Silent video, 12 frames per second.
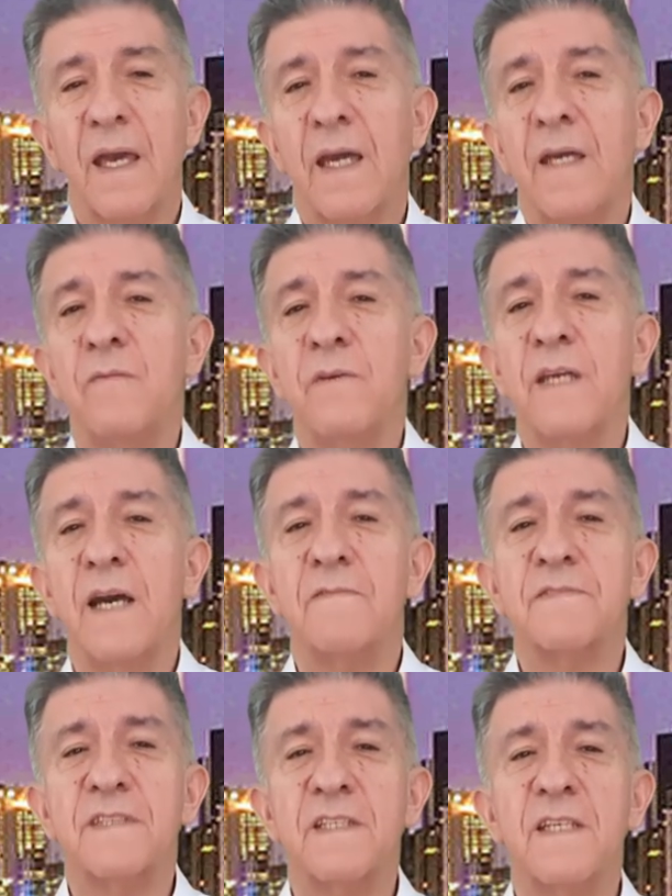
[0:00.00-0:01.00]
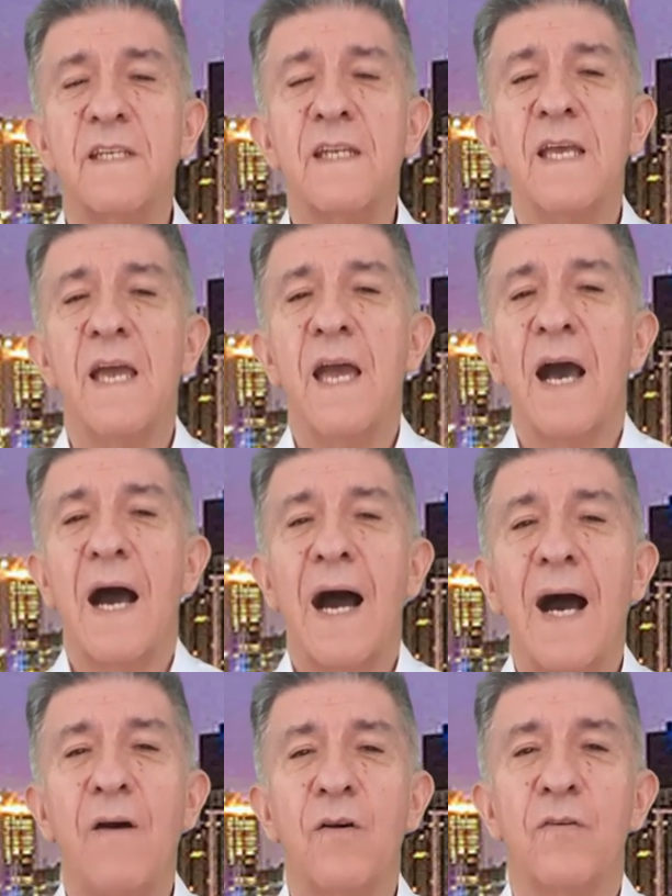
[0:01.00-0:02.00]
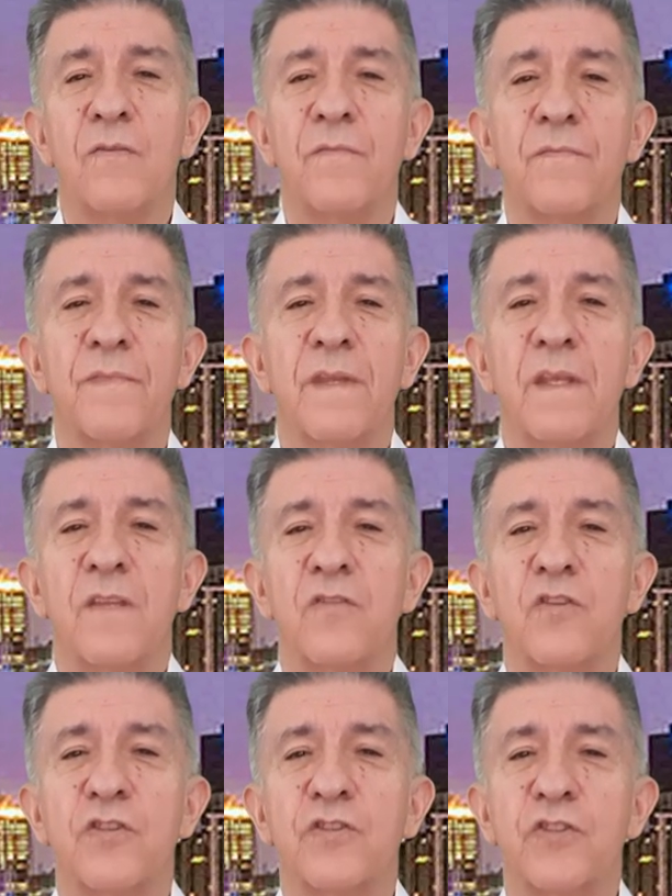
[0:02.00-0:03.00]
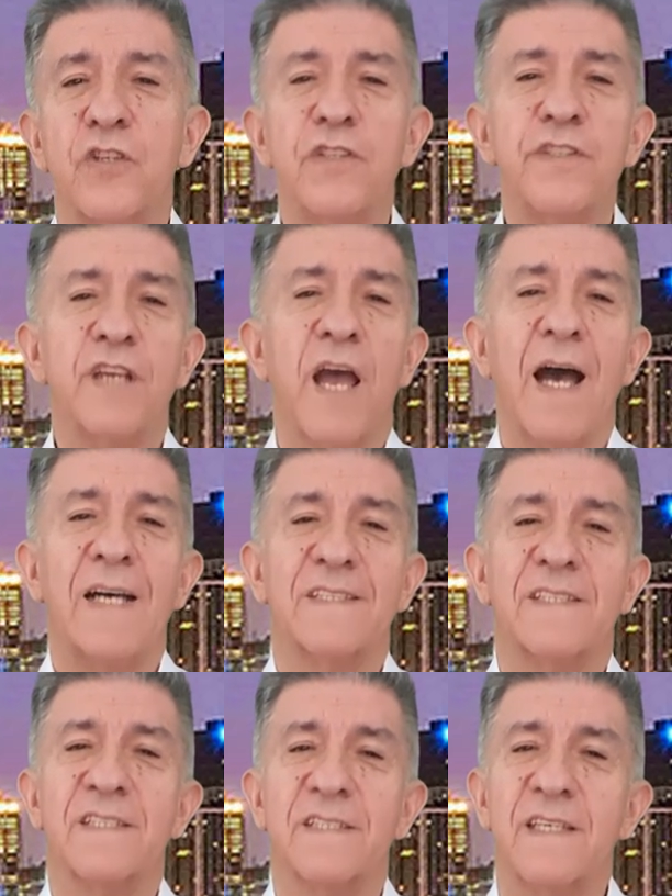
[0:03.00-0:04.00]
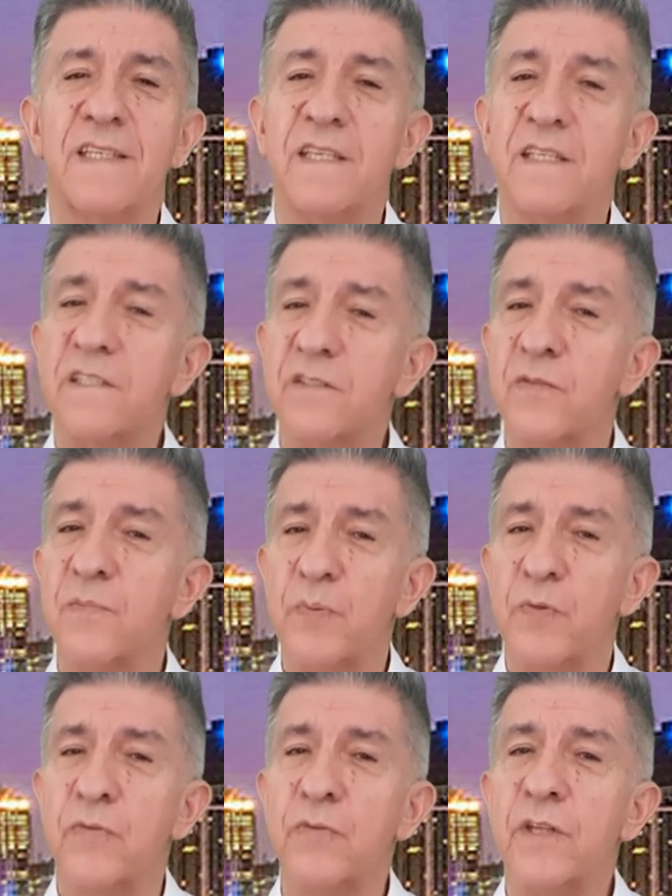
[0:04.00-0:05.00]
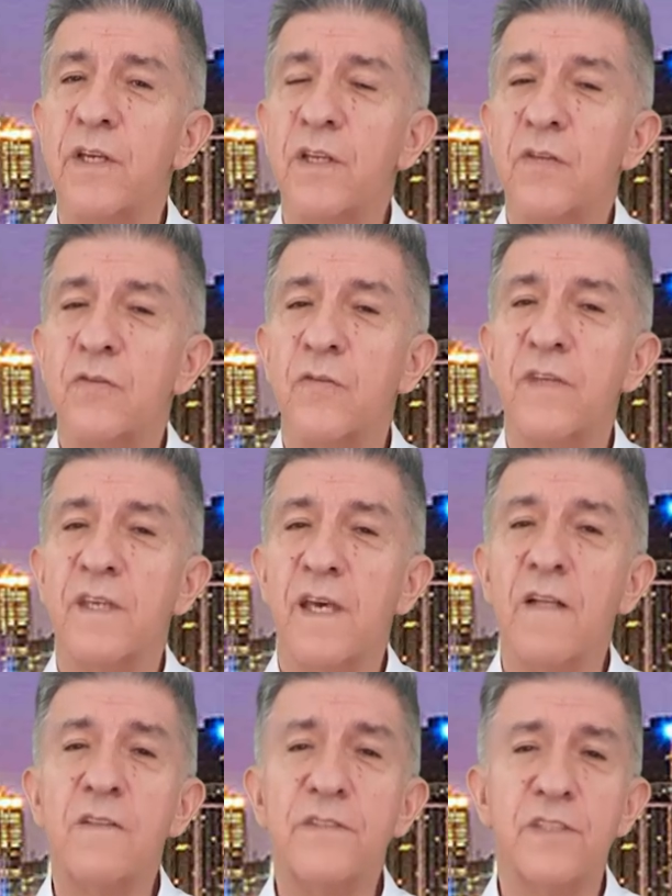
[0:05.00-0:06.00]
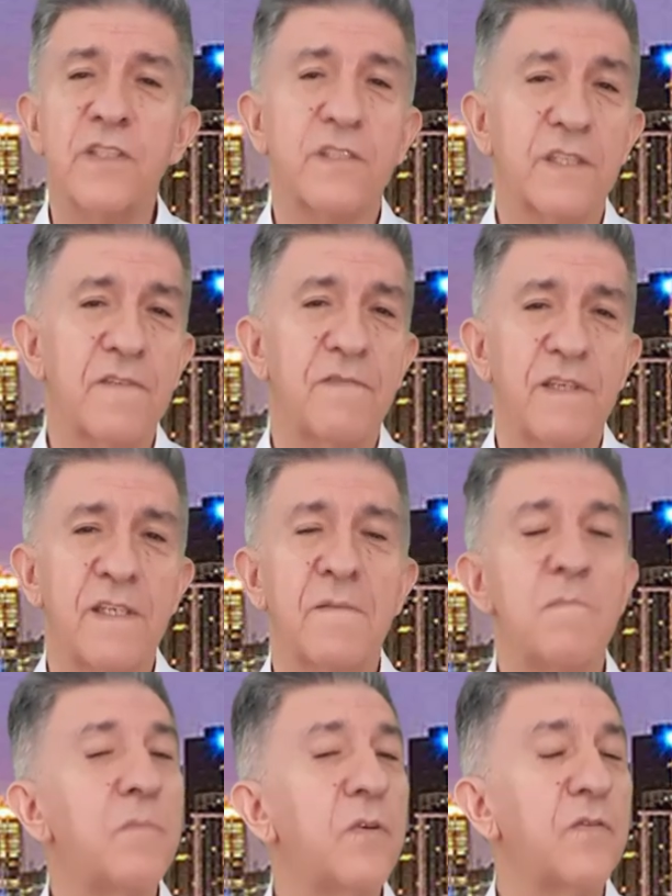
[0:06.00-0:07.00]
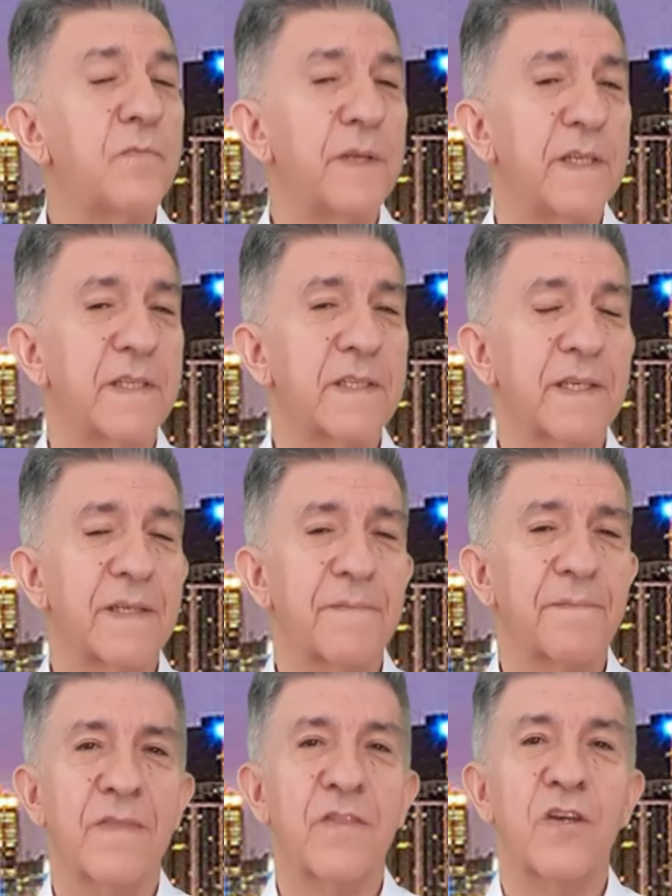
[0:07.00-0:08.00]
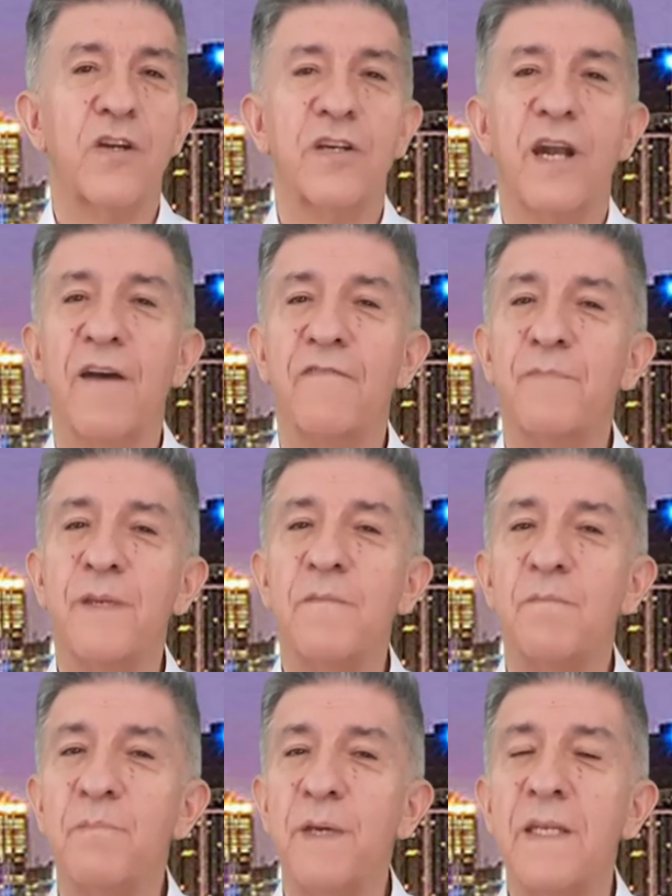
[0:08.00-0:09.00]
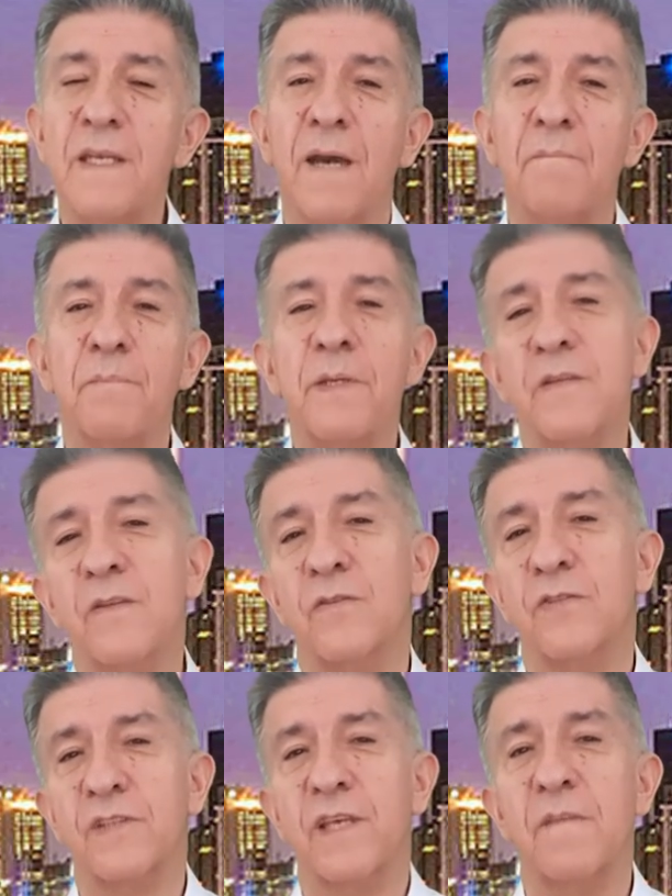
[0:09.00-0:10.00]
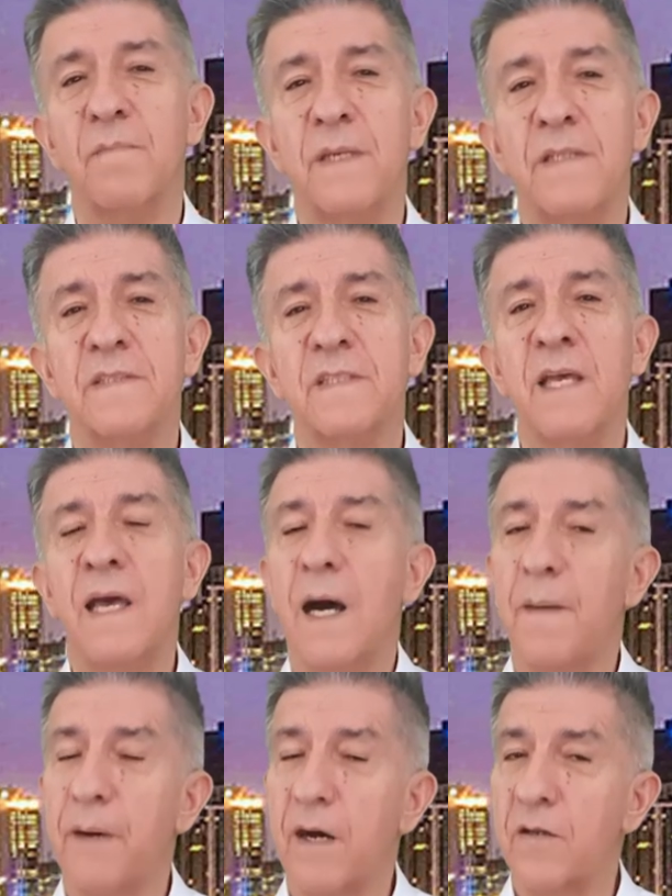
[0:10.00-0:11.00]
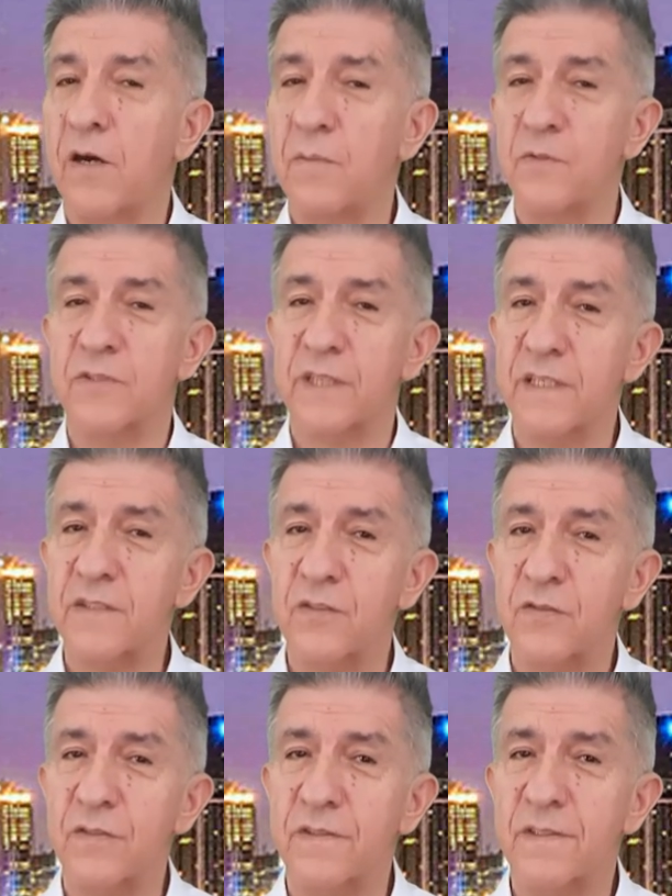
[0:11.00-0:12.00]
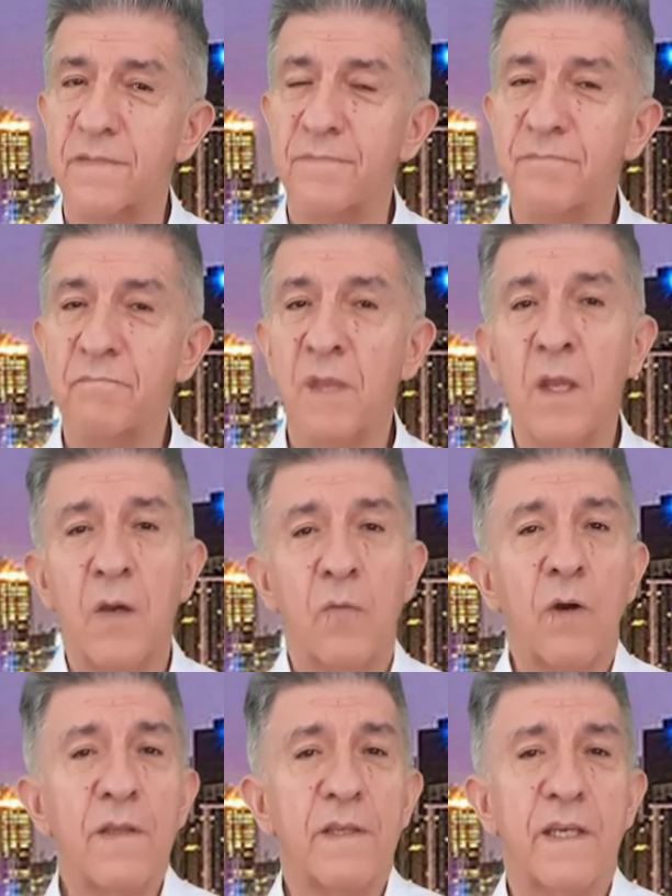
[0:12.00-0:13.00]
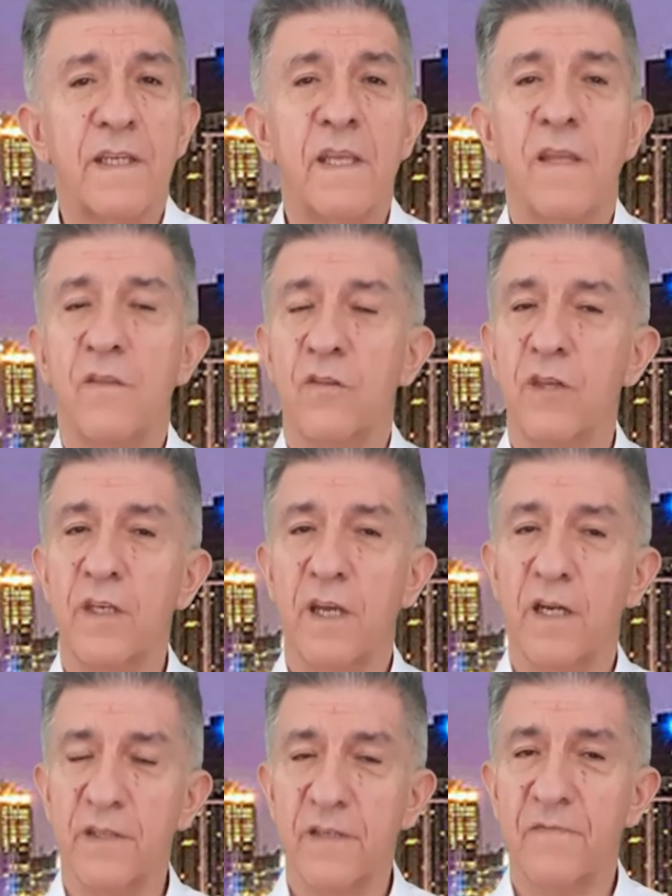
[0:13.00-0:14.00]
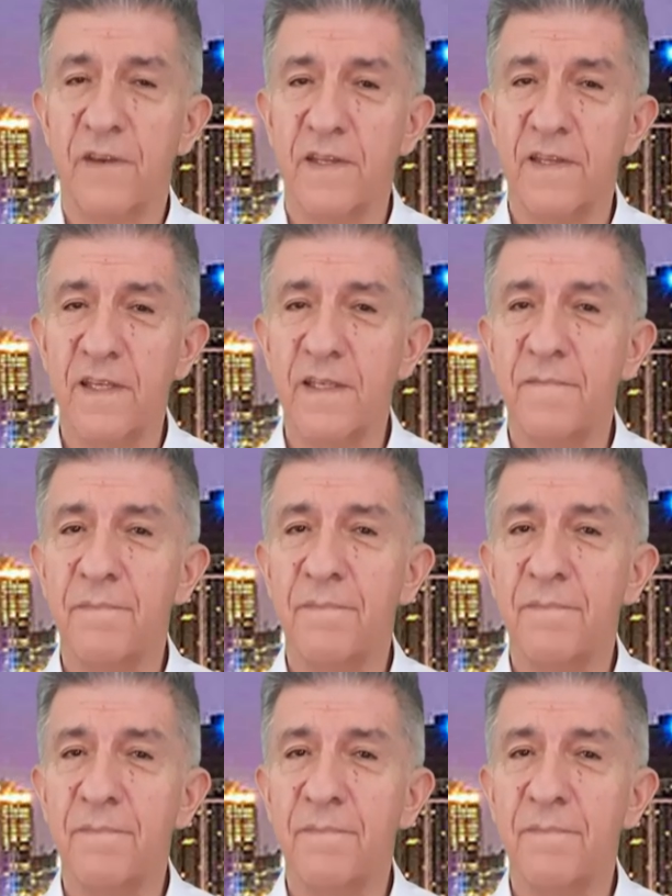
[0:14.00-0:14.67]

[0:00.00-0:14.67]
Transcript: and we have seen how the church has extended its support to the LGTB movement. There have been many ambiguous statements about homosexuals. One day they are defended,